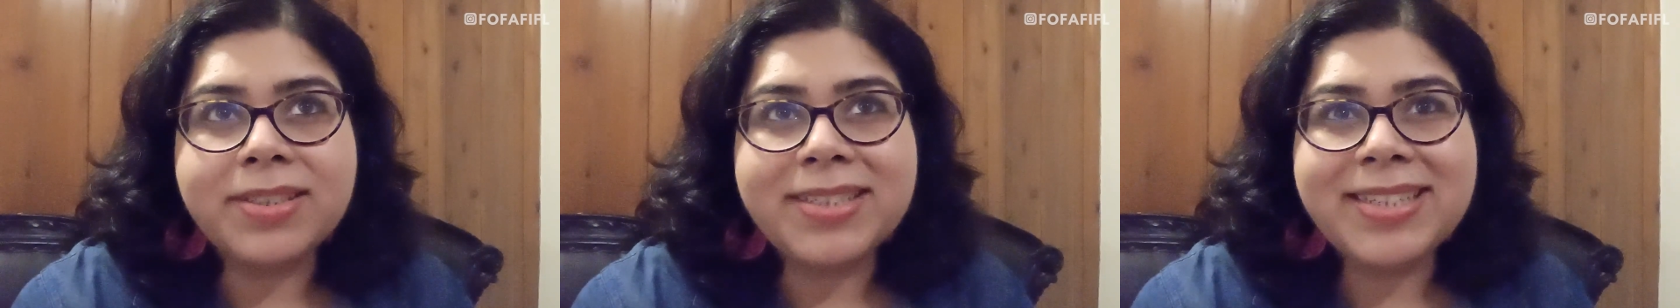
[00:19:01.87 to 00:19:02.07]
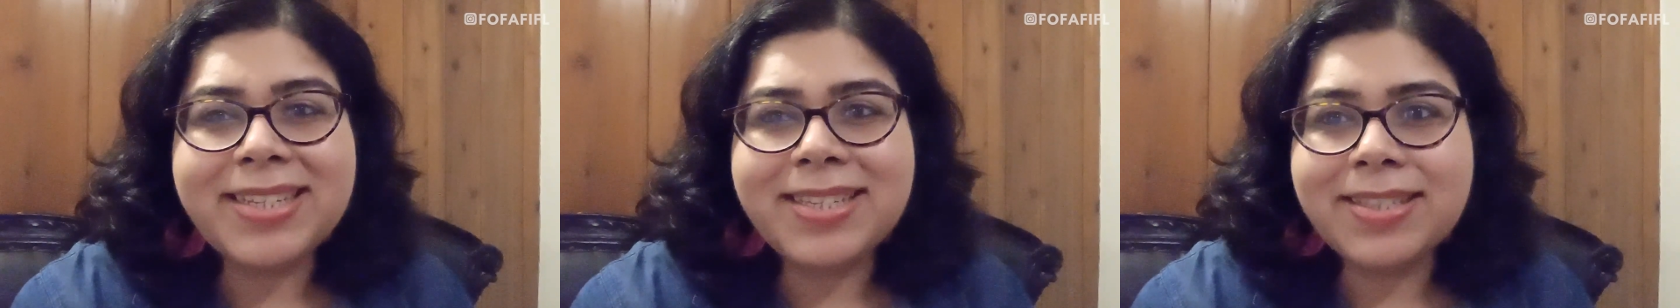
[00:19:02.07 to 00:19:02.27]

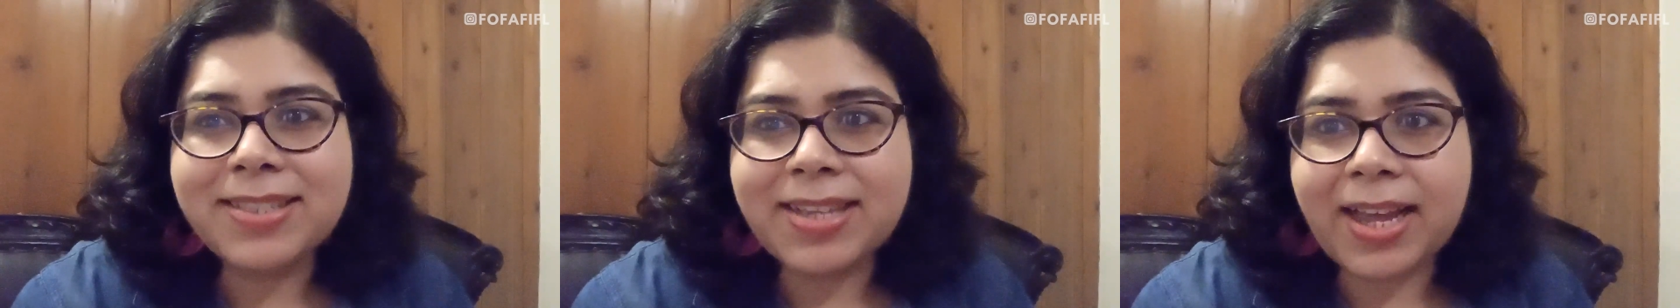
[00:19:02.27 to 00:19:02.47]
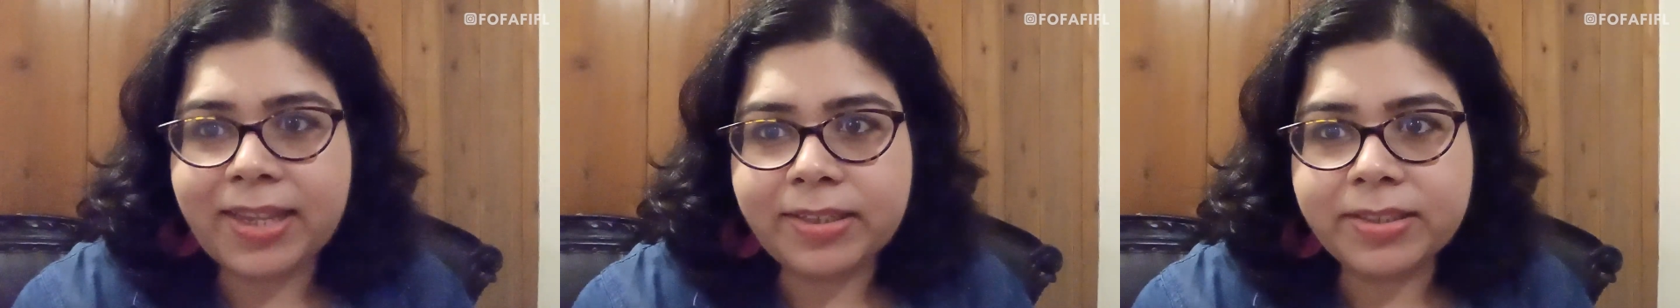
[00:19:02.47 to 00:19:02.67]
tea
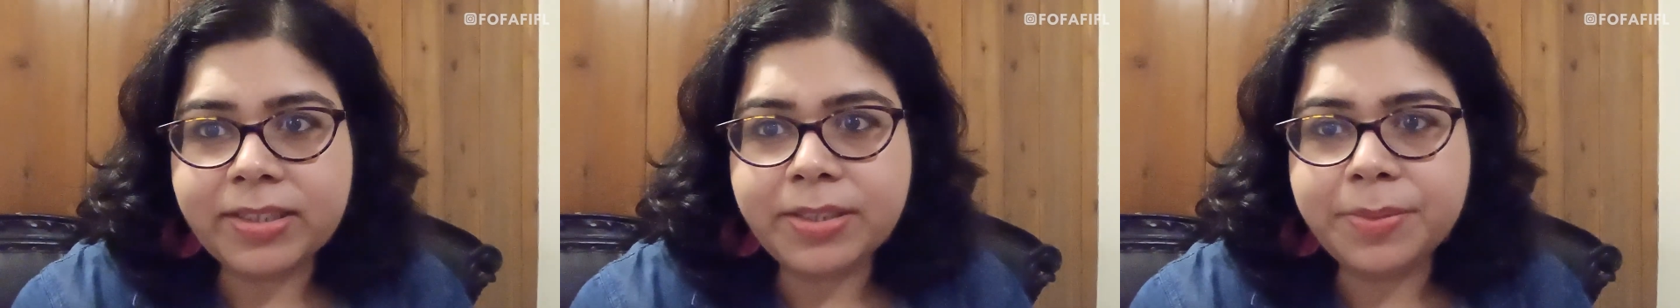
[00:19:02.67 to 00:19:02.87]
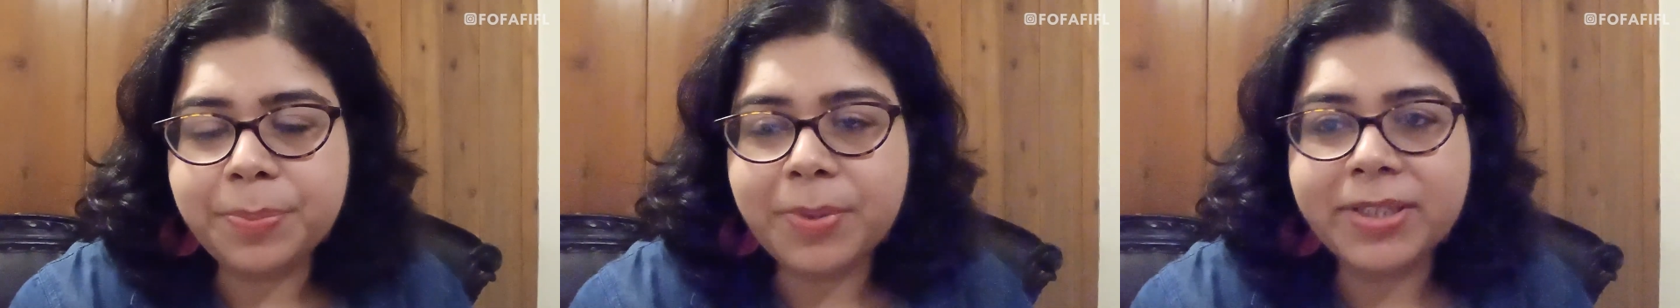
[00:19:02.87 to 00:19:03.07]

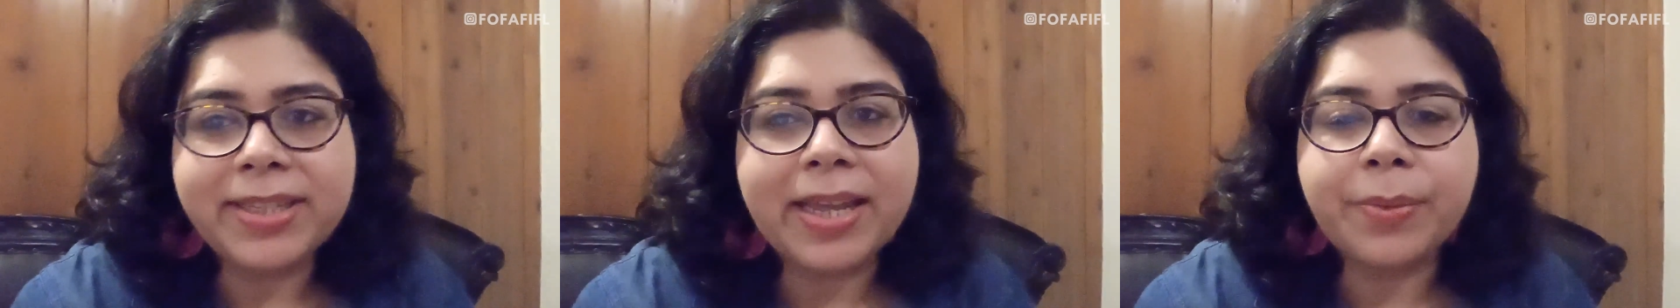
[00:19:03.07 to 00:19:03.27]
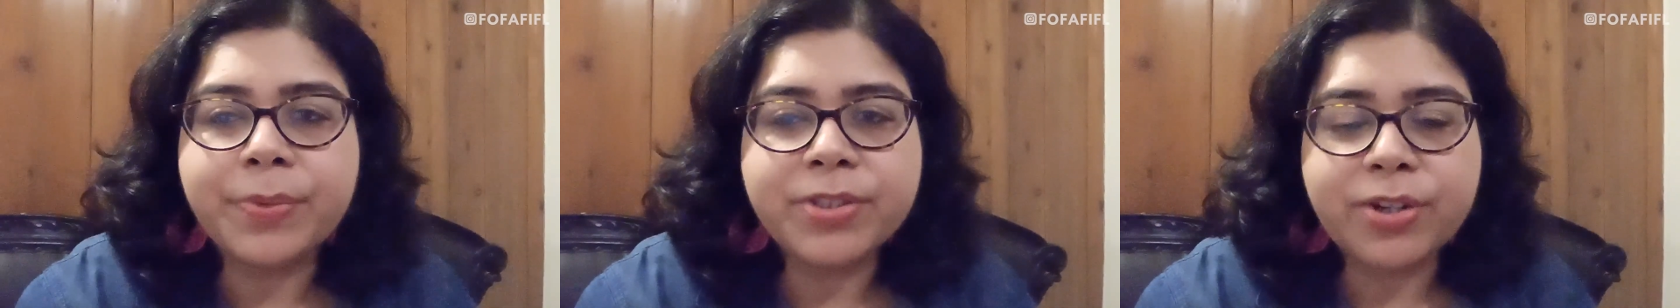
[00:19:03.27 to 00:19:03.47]
salad, but
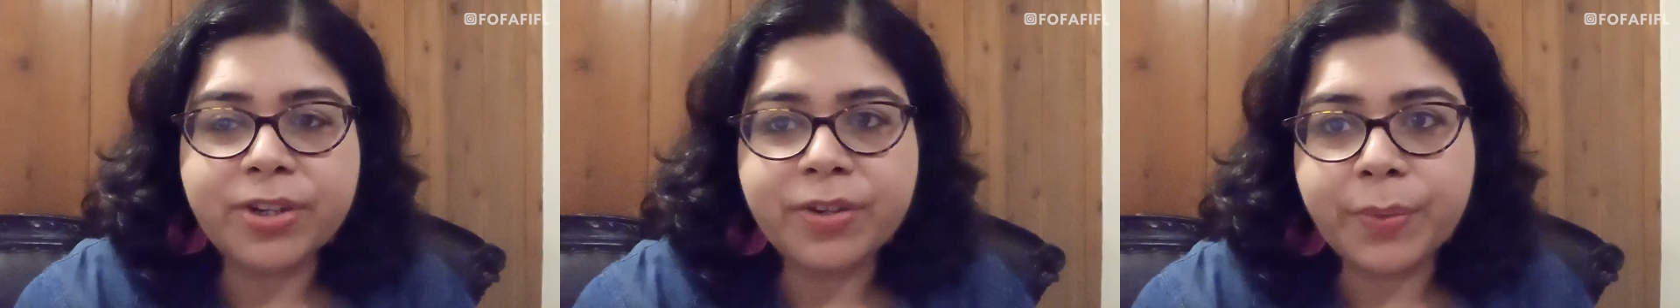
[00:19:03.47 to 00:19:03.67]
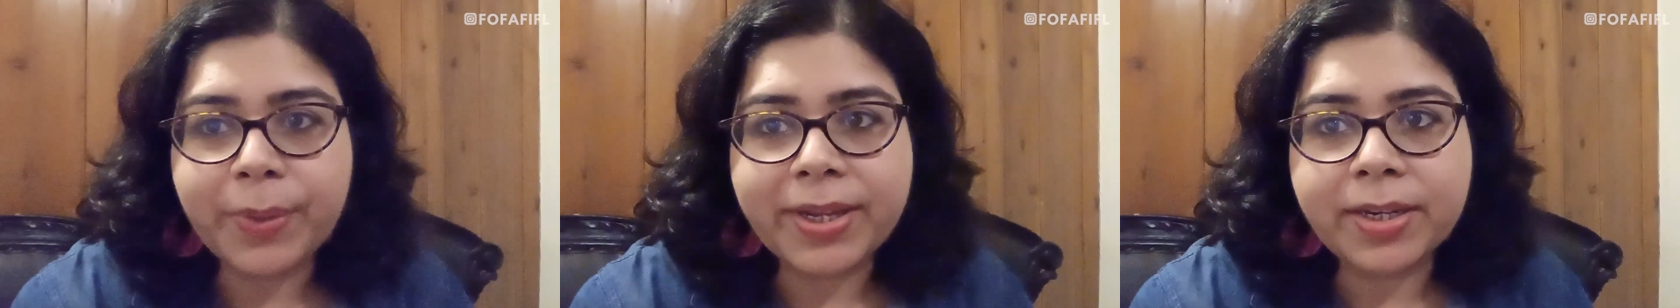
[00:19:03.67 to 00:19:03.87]
that was
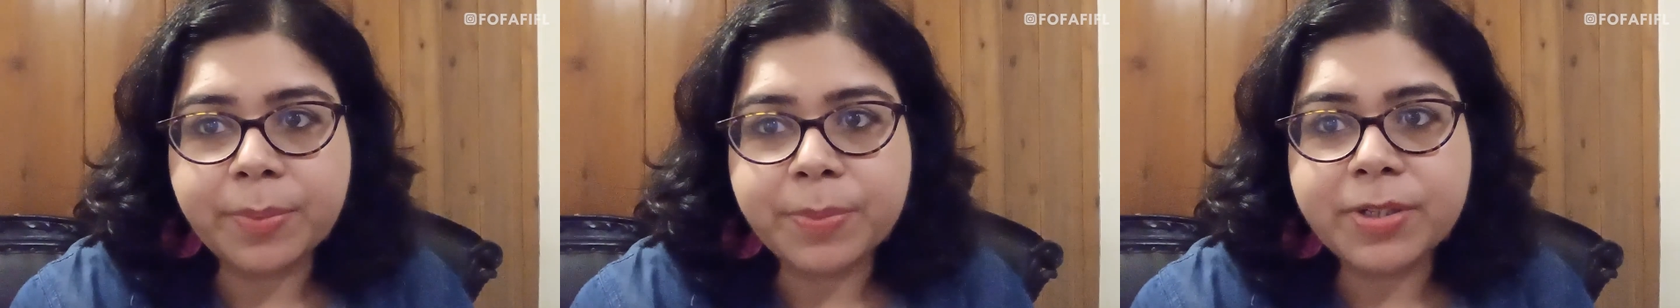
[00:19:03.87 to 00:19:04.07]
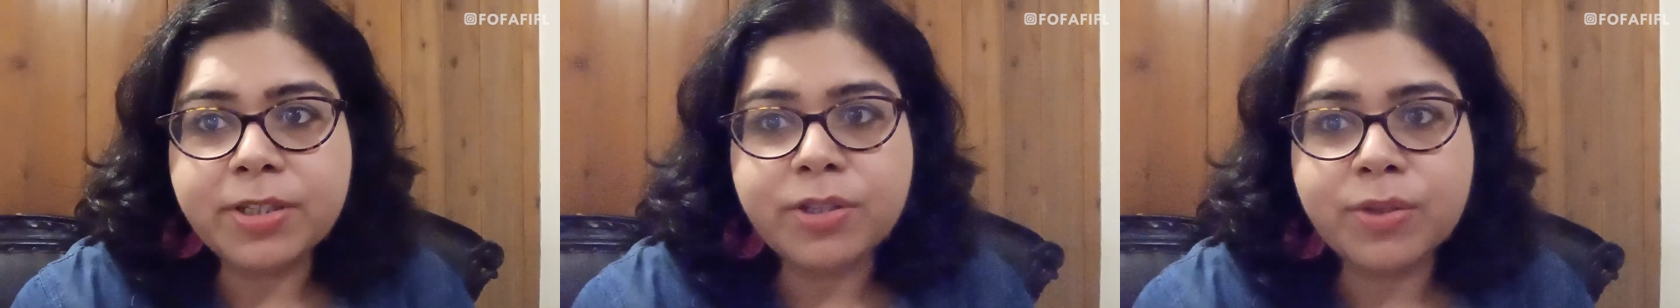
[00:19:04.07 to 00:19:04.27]
not available.